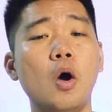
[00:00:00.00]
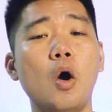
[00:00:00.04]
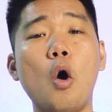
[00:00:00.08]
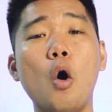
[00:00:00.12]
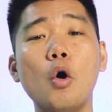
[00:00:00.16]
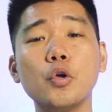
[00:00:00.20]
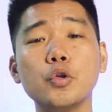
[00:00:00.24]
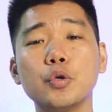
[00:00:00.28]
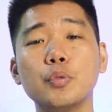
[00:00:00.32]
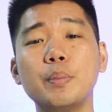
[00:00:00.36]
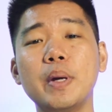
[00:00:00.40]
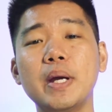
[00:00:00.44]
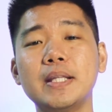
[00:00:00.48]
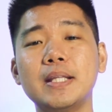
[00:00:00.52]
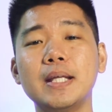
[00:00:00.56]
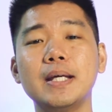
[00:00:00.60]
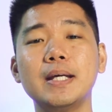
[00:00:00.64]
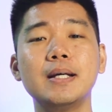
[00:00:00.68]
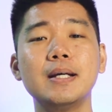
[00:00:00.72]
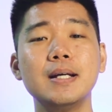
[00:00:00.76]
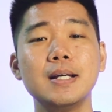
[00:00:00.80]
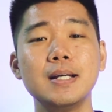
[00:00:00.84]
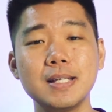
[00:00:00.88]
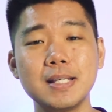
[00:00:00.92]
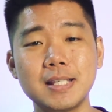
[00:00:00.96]

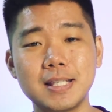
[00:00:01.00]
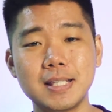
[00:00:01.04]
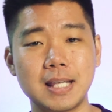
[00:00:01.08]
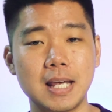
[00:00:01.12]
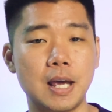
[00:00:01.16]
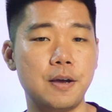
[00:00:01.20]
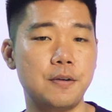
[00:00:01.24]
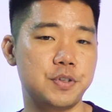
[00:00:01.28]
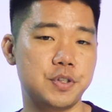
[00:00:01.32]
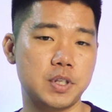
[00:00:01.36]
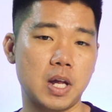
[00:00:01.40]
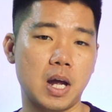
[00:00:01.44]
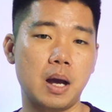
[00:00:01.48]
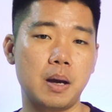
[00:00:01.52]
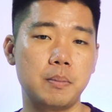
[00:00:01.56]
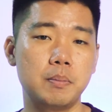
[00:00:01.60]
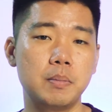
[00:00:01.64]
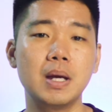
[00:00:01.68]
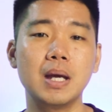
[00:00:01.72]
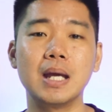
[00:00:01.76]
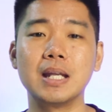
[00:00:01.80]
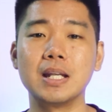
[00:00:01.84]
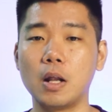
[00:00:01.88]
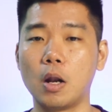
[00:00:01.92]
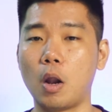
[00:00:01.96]
Automating saves time
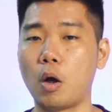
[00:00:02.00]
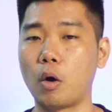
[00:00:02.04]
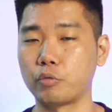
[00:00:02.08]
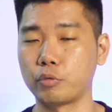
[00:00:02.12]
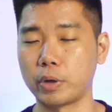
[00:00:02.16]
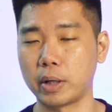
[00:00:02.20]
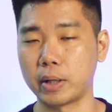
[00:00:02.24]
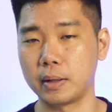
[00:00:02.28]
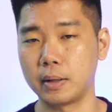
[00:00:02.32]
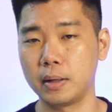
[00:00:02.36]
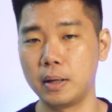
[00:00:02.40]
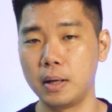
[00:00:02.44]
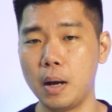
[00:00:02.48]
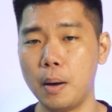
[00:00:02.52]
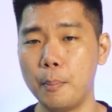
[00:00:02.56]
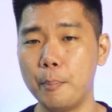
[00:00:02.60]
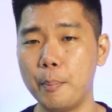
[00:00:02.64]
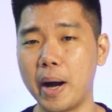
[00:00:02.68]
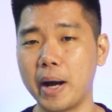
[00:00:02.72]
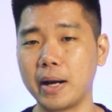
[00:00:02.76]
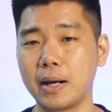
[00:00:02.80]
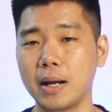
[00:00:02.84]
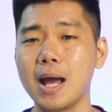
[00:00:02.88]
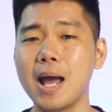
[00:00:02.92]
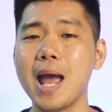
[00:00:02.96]
in the long run,
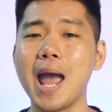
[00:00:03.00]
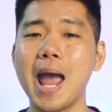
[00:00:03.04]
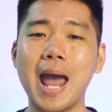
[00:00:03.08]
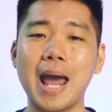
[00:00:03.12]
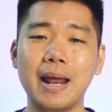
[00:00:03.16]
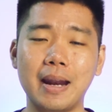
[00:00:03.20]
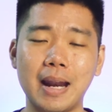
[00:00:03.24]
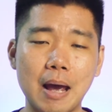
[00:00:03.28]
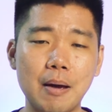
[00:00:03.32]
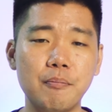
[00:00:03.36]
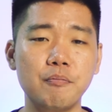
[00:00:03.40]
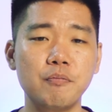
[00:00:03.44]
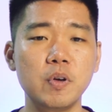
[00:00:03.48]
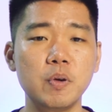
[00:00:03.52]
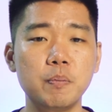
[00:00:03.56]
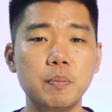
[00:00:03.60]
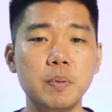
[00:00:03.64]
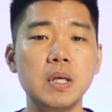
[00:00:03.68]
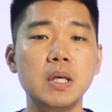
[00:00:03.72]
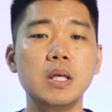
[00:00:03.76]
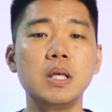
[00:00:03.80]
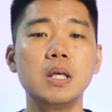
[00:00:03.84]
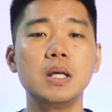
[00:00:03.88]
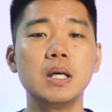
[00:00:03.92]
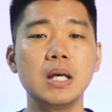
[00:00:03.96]
but an
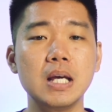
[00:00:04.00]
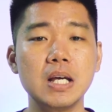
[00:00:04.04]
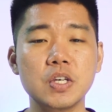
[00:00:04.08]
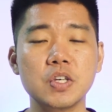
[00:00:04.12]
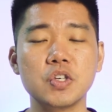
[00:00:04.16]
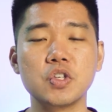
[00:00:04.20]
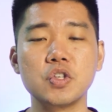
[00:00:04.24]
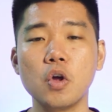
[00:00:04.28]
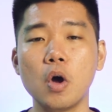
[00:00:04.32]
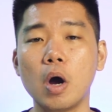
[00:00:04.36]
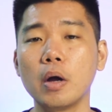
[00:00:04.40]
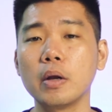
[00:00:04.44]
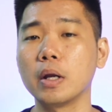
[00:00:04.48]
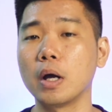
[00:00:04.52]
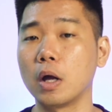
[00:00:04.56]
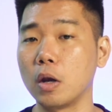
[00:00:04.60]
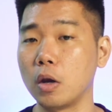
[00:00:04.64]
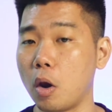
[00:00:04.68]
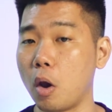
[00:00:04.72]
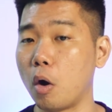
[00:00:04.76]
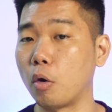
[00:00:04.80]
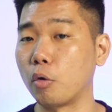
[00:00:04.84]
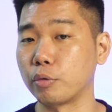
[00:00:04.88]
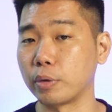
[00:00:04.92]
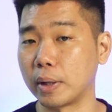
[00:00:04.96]
MVP is not a
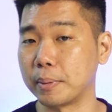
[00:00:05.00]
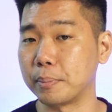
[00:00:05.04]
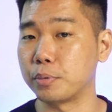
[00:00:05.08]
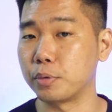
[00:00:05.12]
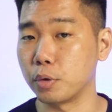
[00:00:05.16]
long-run